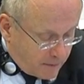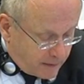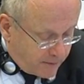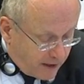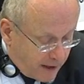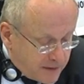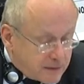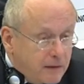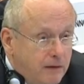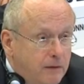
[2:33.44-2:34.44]
They find
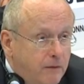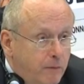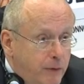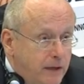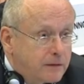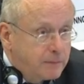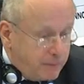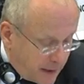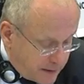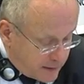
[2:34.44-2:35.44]
weird
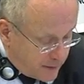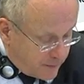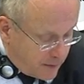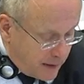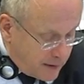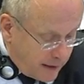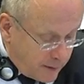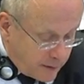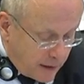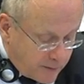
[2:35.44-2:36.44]
partners in
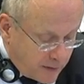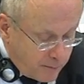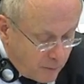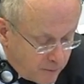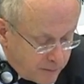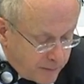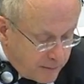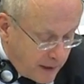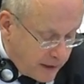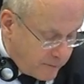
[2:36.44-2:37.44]
neo-Nazi
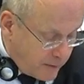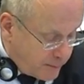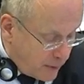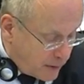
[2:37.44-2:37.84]
movement and with